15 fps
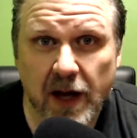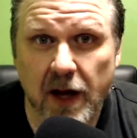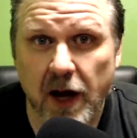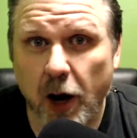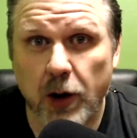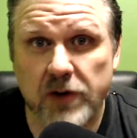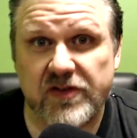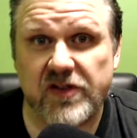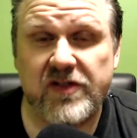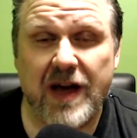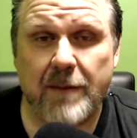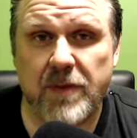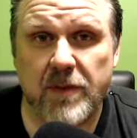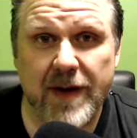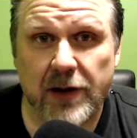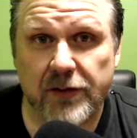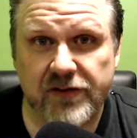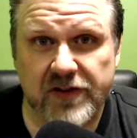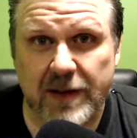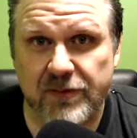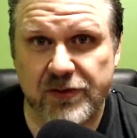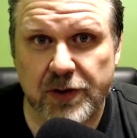Oh, it's a temperamental
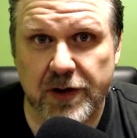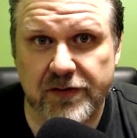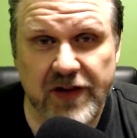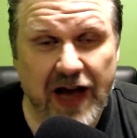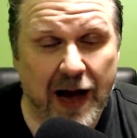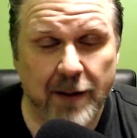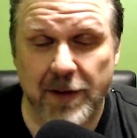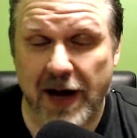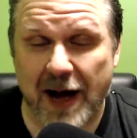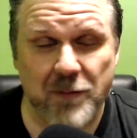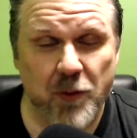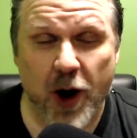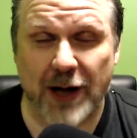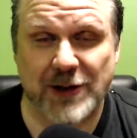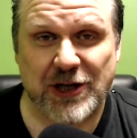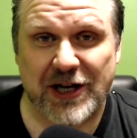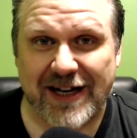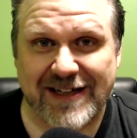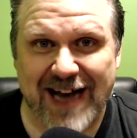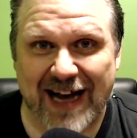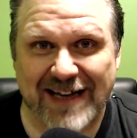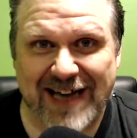seamstress. I'm watching it.
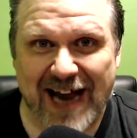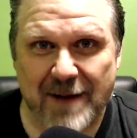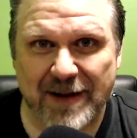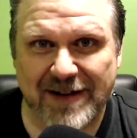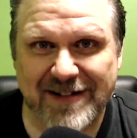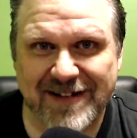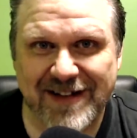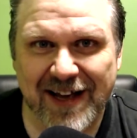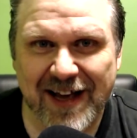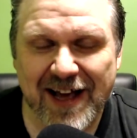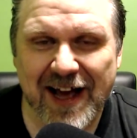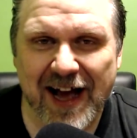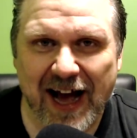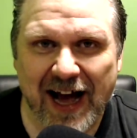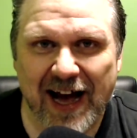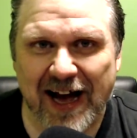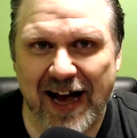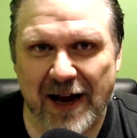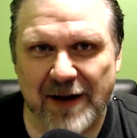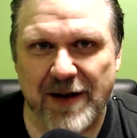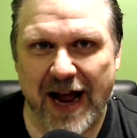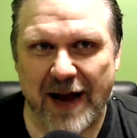God damn it.
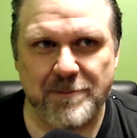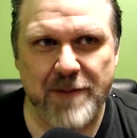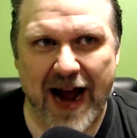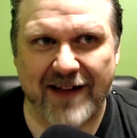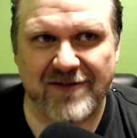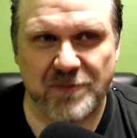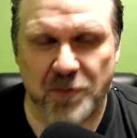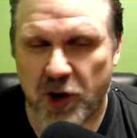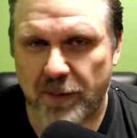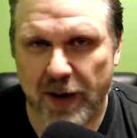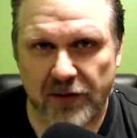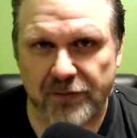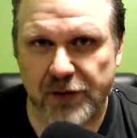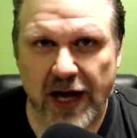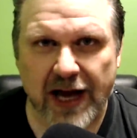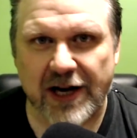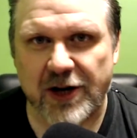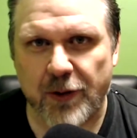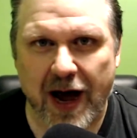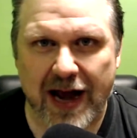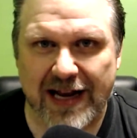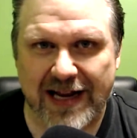And Pat's more about flying
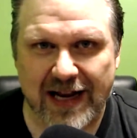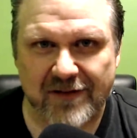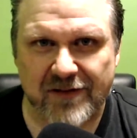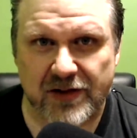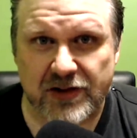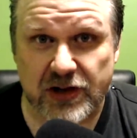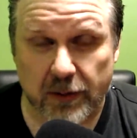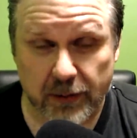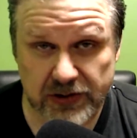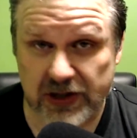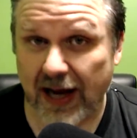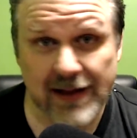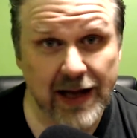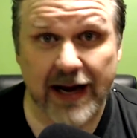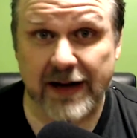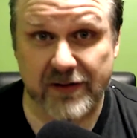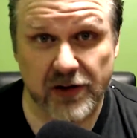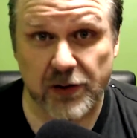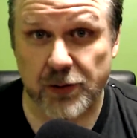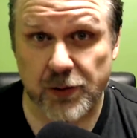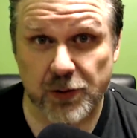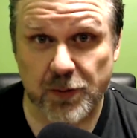karate kicks and shit, which I like
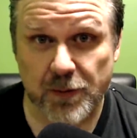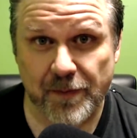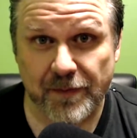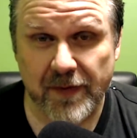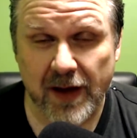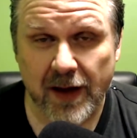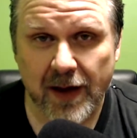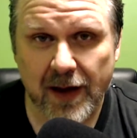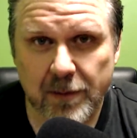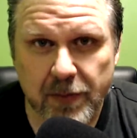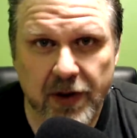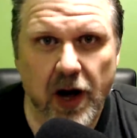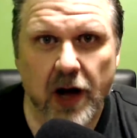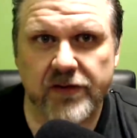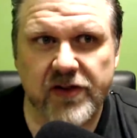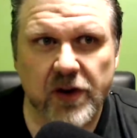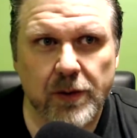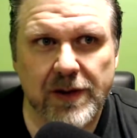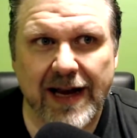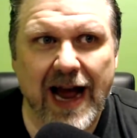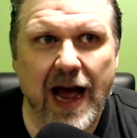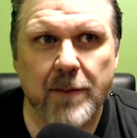too. But also,
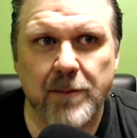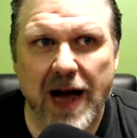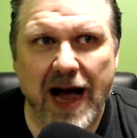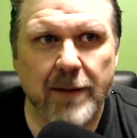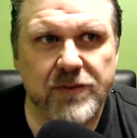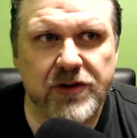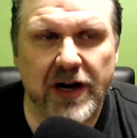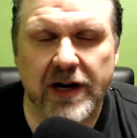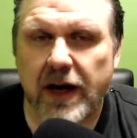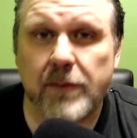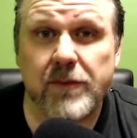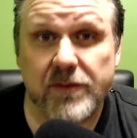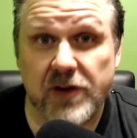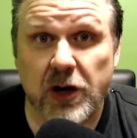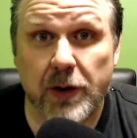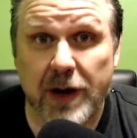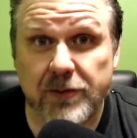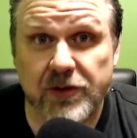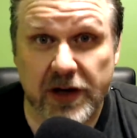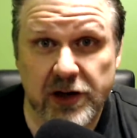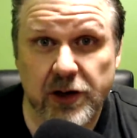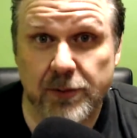like, I'm trying, you know what I'm
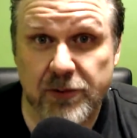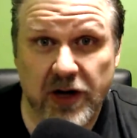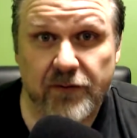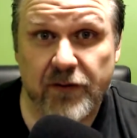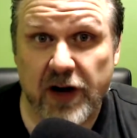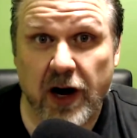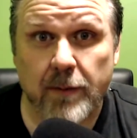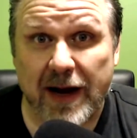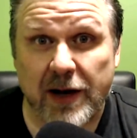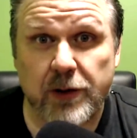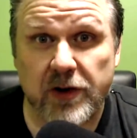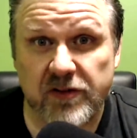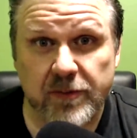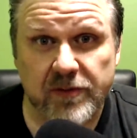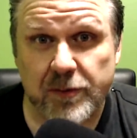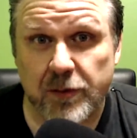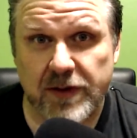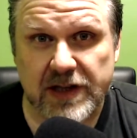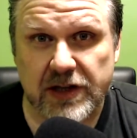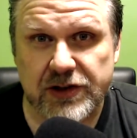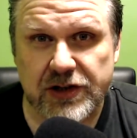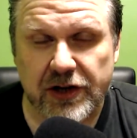trying to do? I'm trying to figure out my Christmas movie
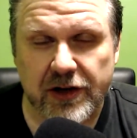this year.